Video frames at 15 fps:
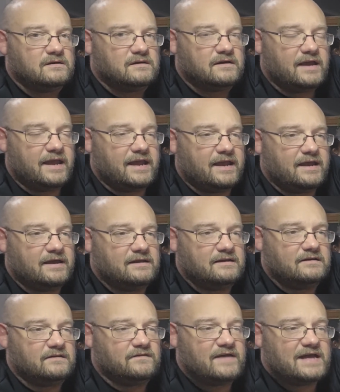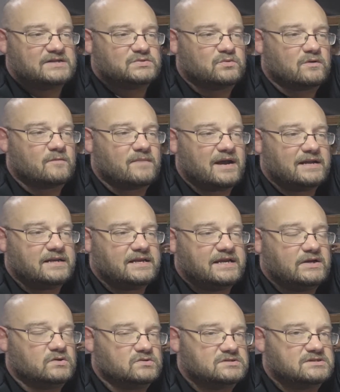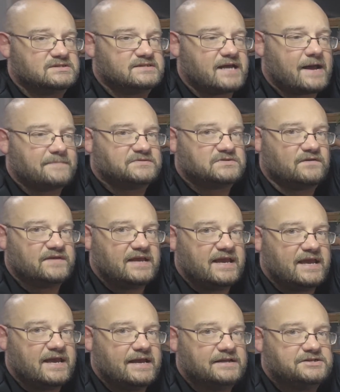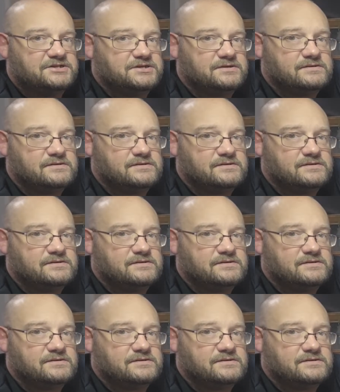and that's where my needle stops on the edge.